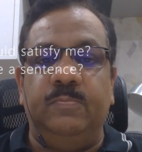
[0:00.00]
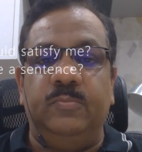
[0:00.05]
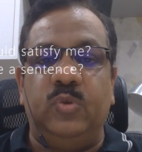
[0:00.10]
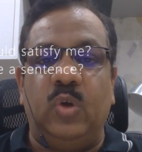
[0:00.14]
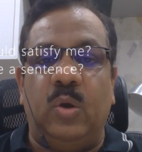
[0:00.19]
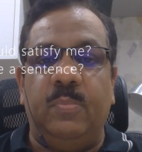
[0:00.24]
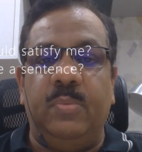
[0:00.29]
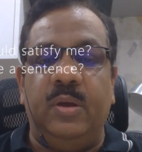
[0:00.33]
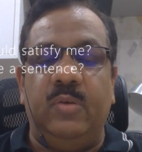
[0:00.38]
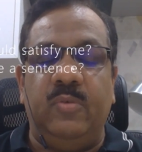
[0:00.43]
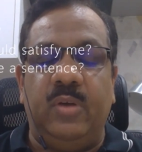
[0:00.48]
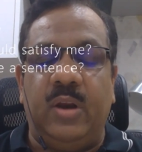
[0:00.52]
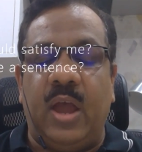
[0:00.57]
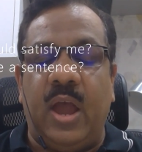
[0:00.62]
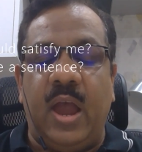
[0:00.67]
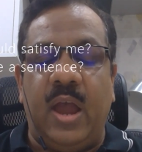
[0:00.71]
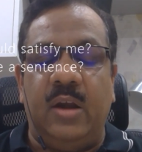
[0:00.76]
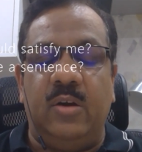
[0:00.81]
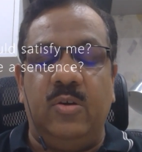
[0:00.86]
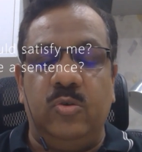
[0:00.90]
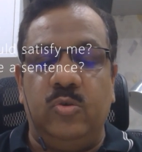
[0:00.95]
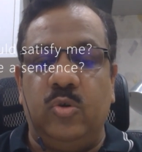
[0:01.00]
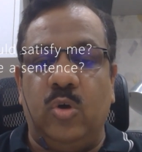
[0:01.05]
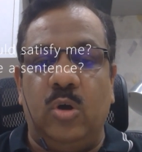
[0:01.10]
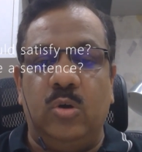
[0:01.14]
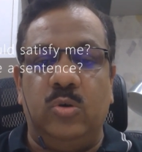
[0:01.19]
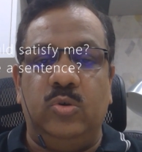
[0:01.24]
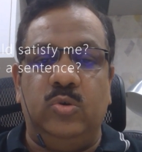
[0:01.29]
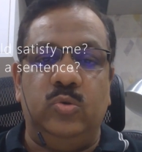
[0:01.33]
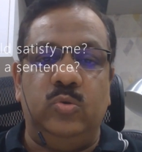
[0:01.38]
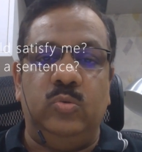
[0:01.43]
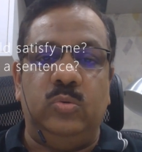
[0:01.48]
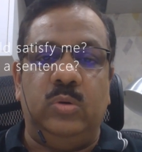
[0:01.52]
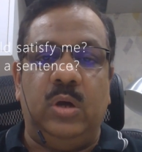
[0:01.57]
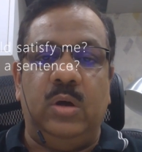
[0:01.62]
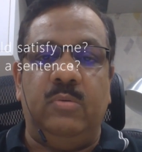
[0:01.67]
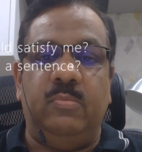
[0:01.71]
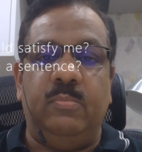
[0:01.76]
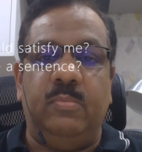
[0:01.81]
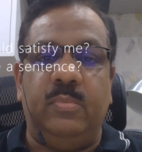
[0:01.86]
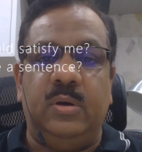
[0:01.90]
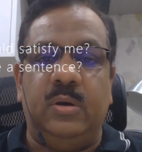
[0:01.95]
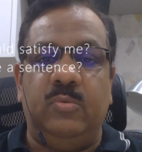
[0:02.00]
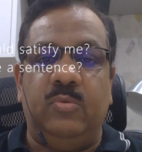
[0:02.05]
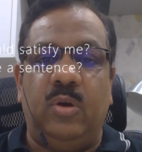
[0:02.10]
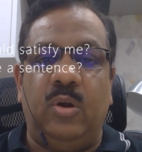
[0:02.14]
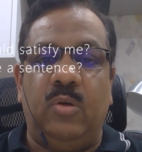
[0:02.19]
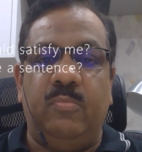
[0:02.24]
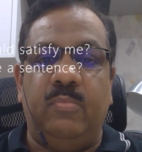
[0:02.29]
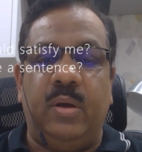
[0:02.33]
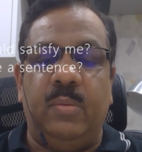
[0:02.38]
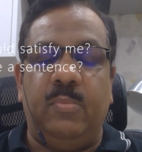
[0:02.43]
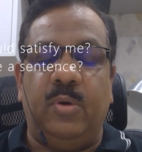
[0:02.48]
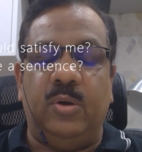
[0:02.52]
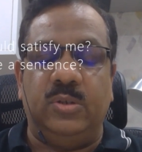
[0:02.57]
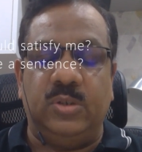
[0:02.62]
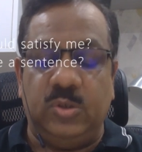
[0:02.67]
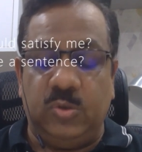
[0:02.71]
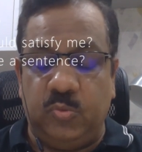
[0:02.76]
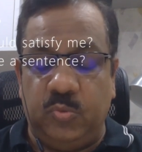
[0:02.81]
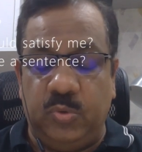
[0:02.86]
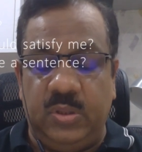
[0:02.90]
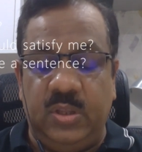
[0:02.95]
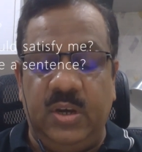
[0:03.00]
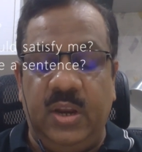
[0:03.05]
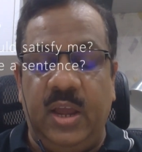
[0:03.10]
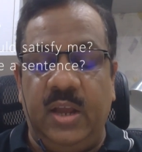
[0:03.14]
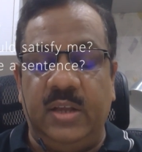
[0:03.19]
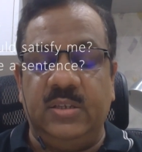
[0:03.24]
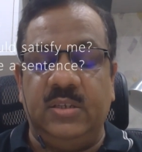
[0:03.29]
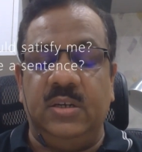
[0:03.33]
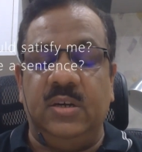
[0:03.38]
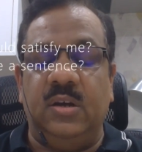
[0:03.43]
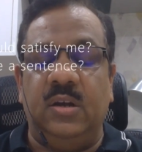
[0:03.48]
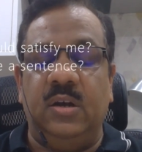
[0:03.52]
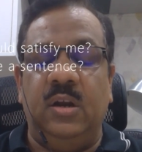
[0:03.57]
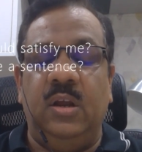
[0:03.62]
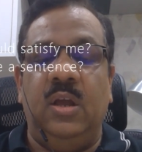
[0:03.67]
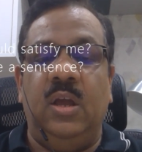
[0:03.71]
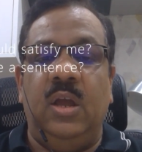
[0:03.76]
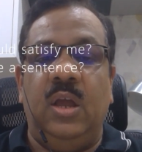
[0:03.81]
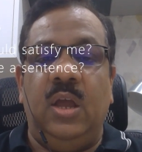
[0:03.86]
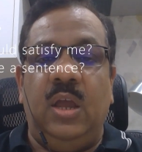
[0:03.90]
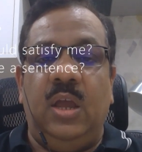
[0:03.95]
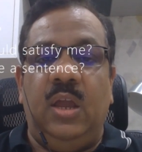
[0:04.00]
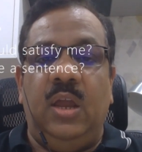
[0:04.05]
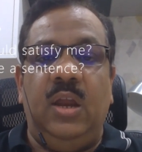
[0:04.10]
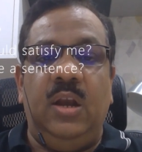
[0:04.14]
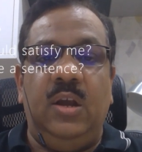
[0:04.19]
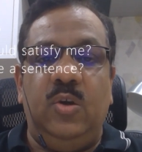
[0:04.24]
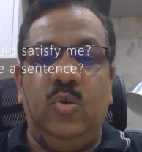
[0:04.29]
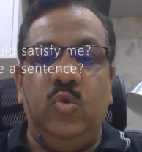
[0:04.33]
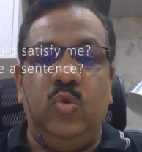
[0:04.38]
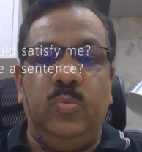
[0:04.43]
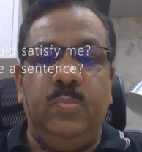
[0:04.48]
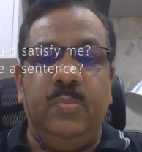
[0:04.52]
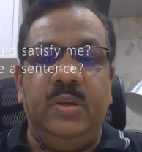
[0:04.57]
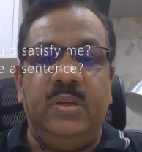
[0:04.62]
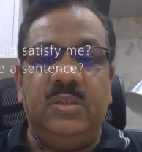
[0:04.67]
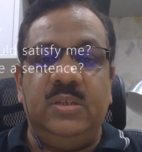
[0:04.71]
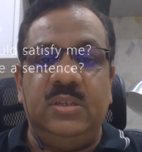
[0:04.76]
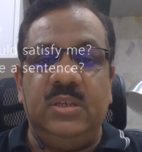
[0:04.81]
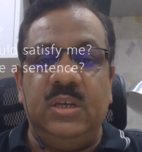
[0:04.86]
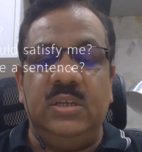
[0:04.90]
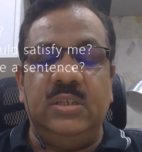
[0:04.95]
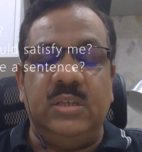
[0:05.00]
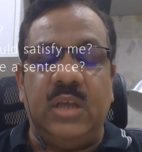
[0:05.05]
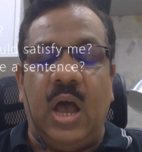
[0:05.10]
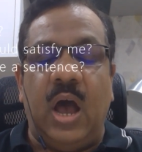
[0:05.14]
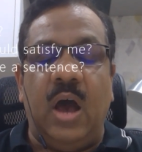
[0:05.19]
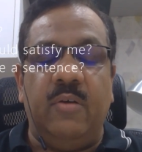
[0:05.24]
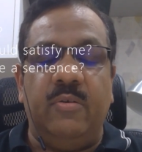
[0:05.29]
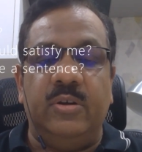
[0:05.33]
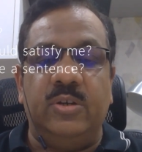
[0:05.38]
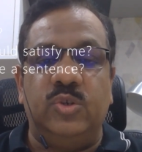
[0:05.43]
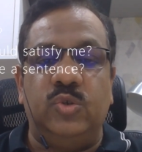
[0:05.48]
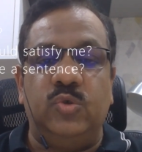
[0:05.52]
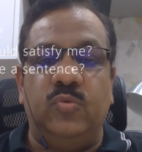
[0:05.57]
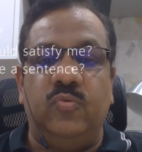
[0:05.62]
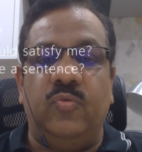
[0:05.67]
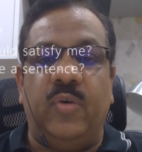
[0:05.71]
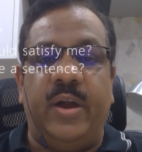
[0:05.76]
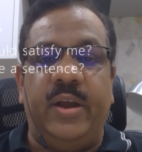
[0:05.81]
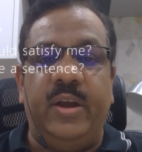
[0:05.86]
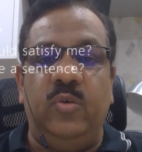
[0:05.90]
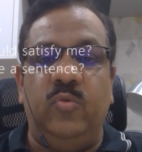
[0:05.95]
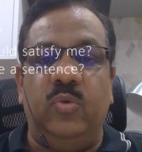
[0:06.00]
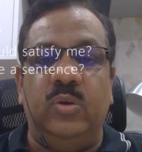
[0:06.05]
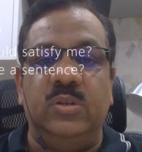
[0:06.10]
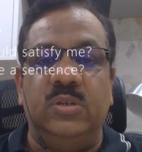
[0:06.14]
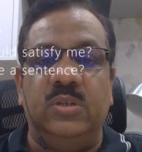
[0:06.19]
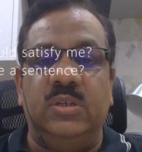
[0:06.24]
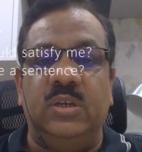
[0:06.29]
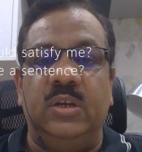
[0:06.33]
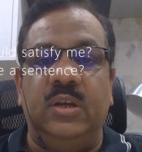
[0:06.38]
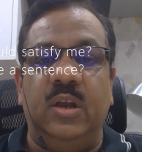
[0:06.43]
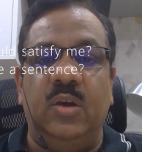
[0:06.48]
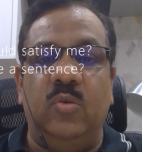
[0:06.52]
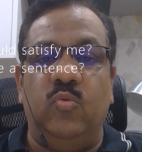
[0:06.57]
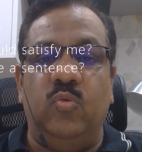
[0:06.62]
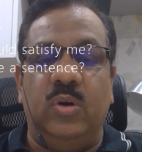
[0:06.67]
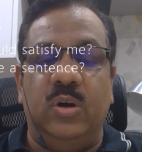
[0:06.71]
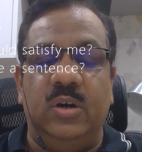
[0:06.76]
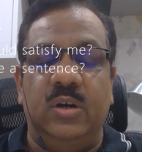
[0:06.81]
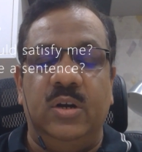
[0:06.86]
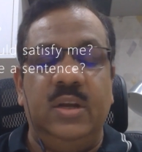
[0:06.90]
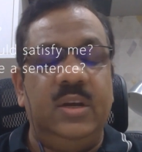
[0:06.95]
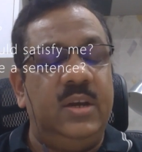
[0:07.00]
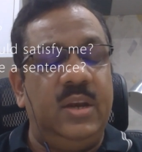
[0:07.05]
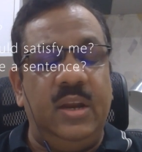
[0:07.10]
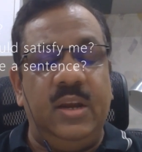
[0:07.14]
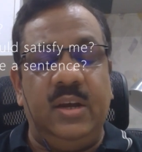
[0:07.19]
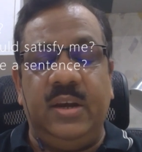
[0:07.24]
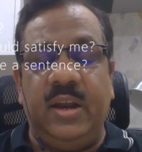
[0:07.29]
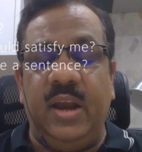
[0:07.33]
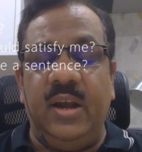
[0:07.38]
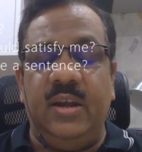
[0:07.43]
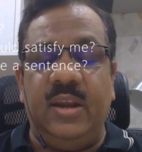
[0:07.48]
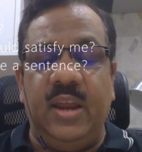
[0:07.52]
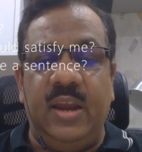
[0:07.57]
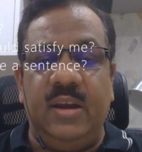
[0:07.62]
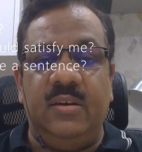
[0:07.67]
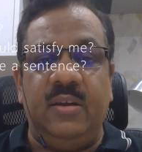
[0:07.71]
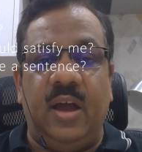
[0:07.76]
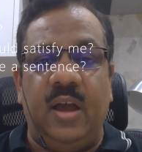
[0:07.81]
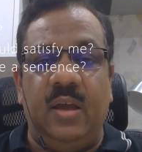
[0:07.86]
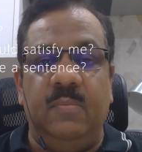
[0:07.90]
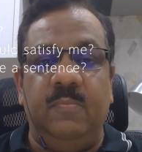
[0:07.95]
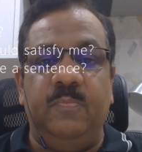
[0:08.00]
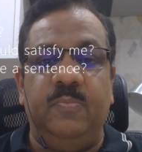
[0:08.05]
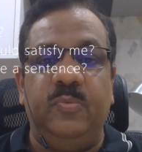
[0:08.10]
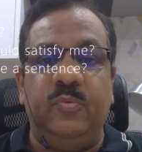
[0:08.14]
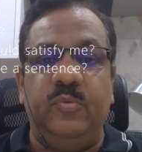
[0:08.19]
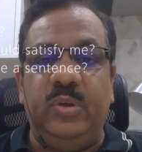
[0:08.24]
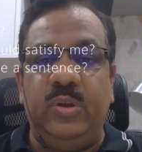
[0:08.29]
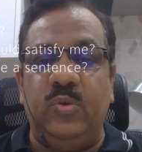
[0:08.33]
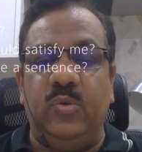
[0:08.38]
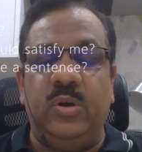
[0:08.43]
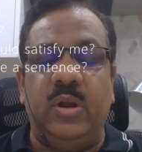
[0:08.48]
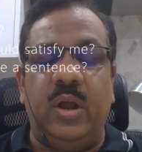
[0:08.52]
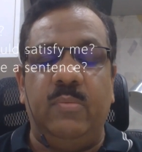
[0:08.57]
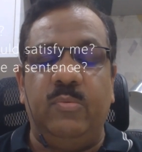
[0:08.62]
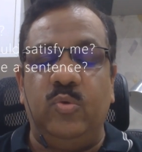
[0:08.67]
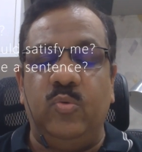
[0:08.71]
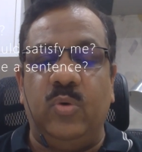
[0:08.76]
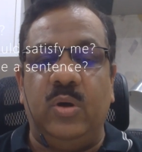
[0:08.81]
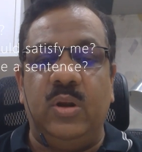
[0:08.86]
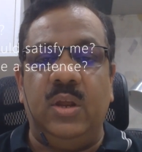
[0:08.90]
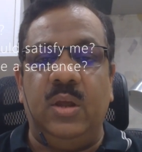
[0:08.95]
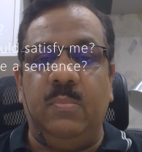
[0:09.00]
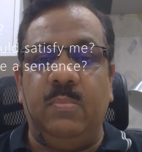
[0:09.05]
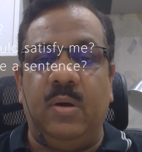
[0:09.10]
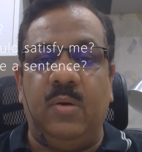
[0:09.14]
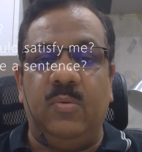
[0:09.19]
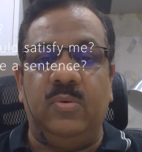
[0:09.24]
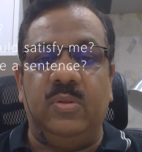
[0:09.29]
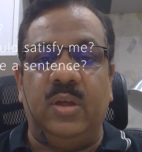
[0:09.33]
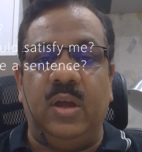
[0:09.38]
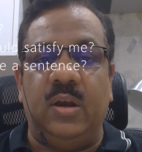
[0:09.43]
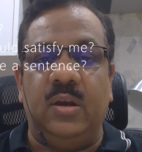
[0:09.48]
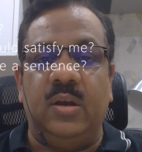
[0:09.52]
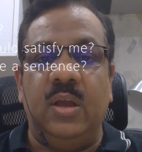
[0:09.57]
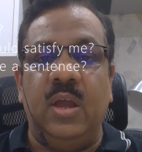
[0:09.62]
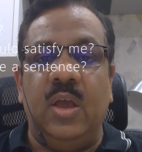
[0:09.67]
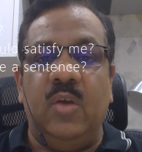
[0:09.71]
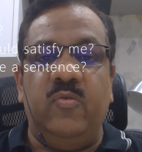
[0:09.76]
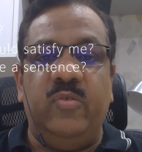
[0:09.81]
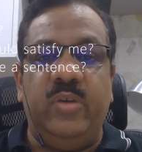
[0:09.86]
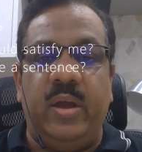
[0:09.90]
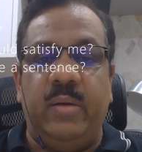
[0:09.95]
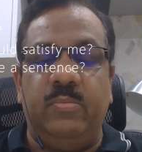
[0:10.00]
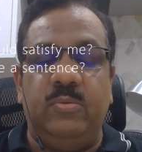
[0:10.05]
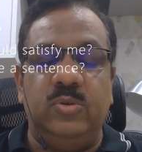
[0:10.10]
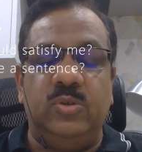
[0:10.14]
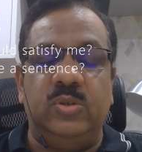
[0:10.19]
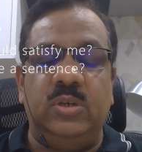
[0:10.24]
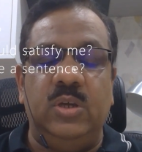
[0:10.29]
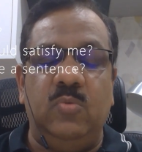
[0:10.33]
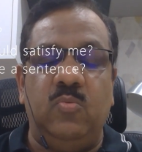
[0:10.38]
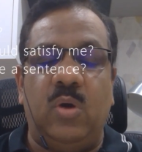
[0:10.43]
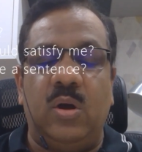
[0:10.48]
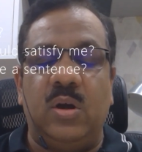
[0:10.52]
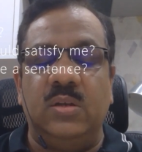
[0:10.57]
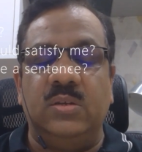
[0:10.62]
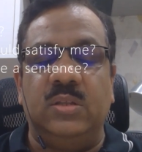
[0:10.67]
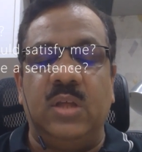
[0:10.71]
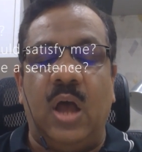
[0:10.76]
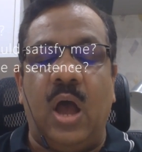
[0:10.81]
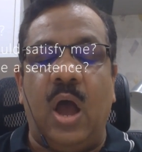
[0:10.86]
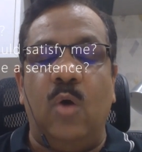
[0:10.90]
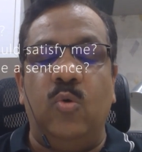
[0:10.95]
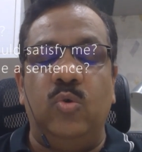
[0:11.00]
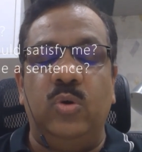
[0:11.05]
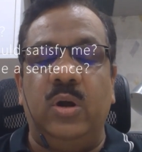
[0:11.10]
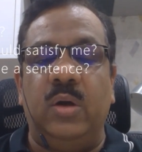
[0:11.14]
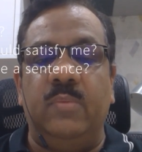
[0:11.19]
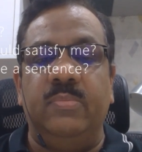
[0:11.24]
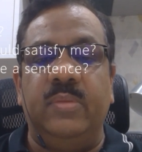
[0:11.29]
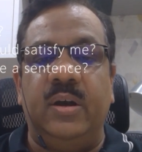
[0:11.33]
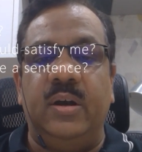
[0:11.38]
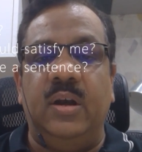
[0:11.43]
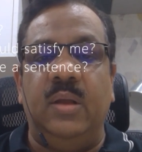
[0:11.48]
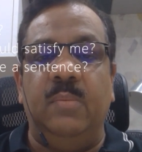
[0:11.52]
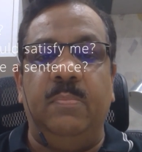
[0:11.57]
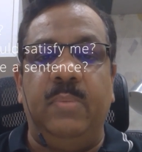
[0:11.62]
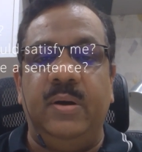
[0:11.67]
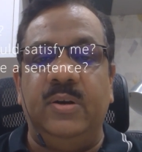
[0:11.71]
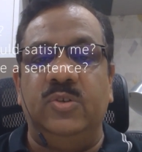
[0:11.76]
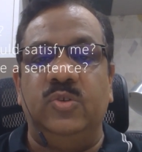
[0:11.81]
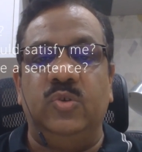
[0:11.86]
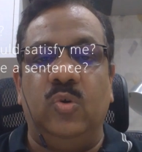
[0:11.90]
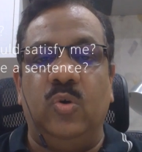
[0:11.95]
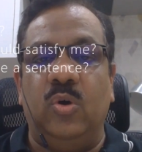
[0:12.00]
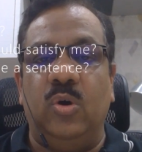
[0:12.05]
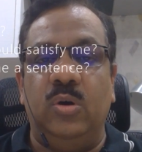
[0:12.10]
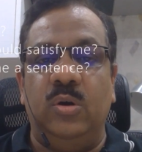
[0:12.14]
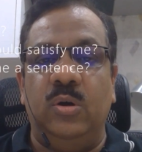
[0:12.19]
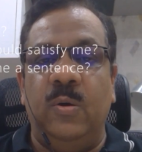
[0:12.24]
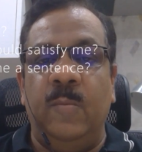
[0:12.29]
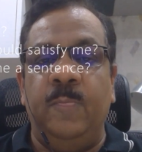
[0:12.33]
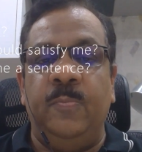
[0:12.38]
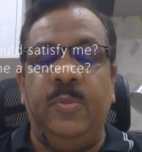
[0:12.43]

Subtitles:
topic, when I had to talk to one of my bosses within Hexagon, it took me 6 hours to find one single word. It can take time. We don't have to worry about that. We have to see what is the outcome that depends on